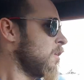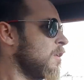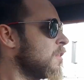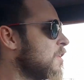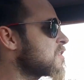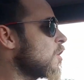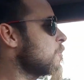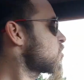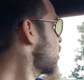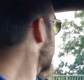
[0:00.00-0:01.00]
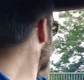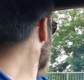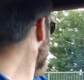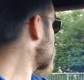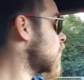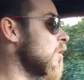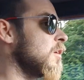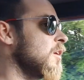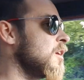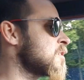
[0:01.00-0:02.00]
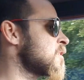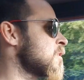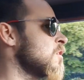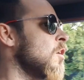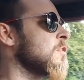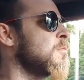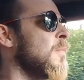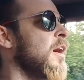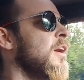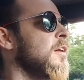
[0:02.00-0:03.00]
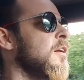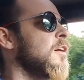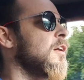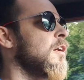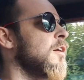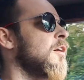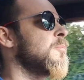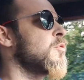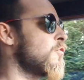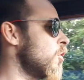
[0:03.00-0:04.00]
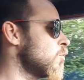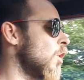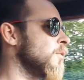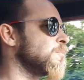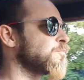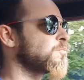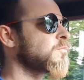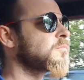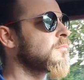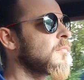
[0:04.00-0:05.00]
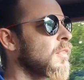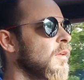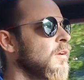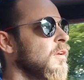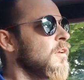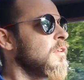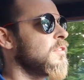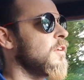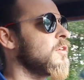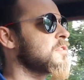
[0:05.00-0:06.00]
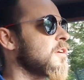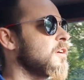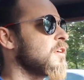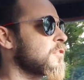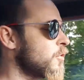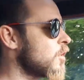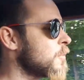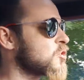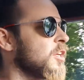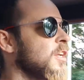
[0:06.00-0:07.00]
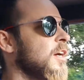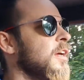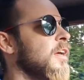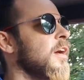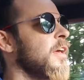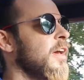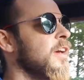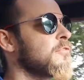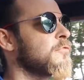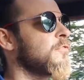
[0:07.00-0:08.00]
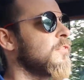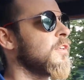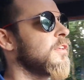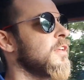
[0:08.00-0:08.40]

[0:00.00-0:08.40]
this option is not my preferred one. There's a third option I have, that